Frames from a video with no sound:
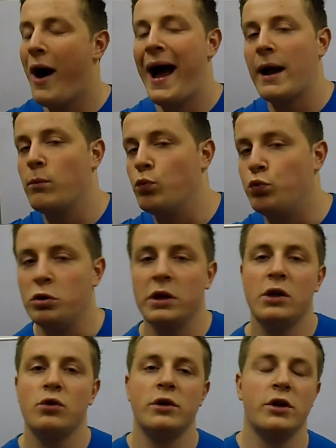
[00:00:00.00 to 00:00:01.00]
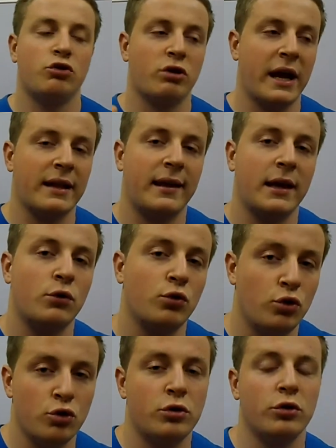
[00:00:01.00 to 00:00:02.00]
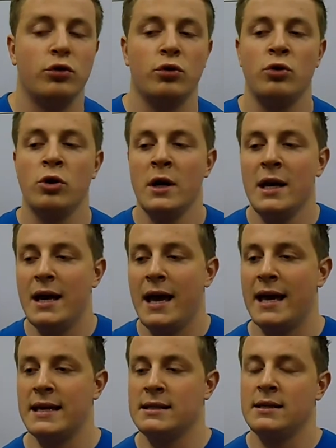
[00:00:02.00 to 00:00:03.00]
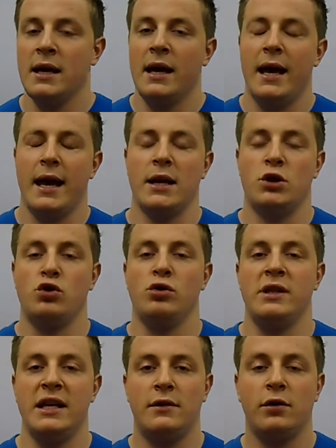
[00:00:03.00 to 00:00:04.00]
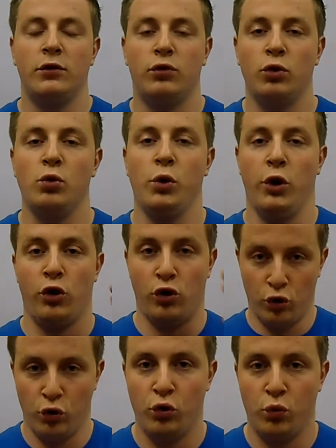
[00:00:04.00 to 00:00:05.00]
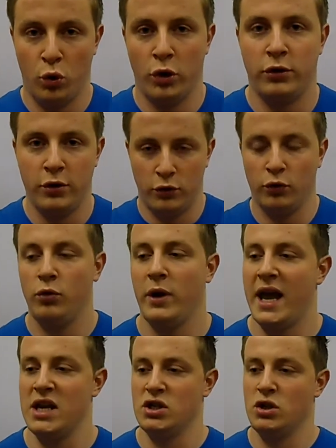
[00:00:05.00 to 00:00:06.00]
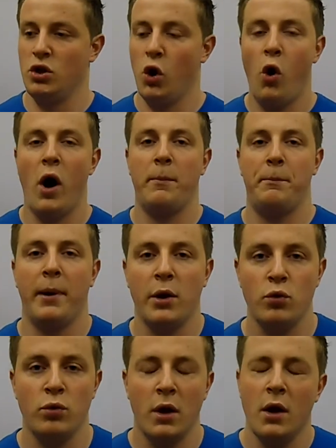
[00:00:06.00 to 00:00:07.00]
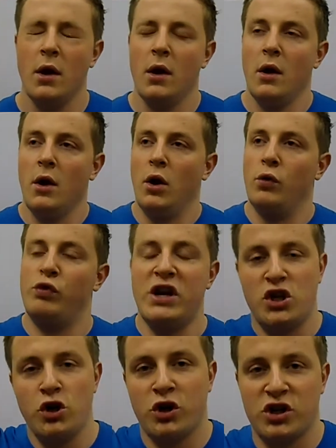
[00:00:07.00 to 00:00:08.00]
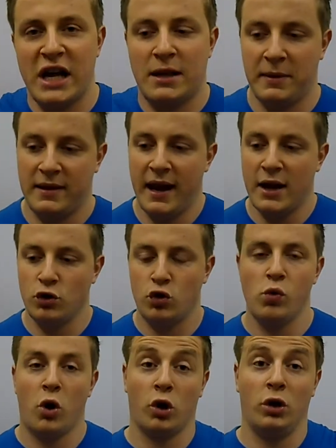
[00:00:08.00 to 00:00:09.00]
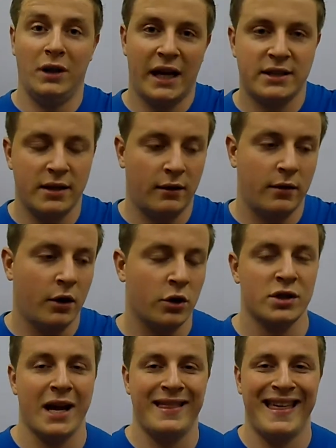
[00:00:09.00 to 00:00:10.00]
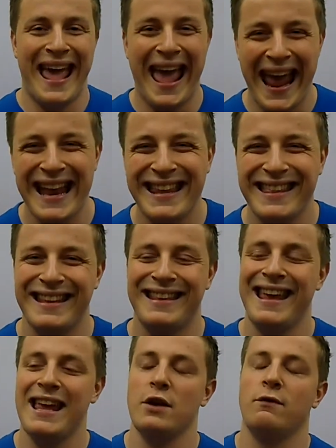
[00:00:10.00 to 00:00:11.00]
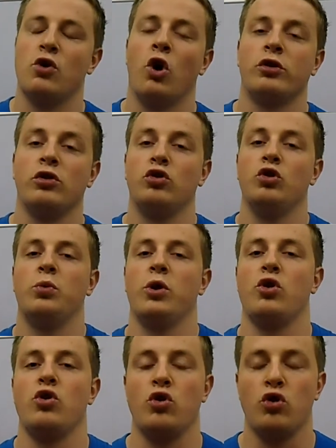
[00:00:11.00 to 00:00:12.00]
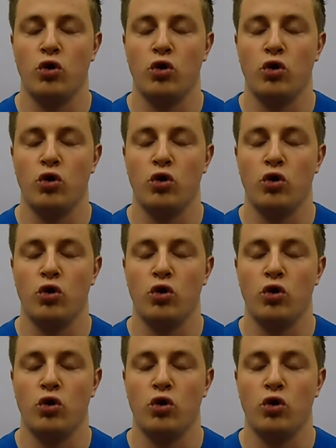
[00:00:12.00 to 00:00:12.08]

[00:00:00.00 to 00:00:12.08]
what I am really going to try and tell you to do is you need to do what you want to do. It's not about reaching your genetic potential or listening to others. At the end of the day, you've got to do what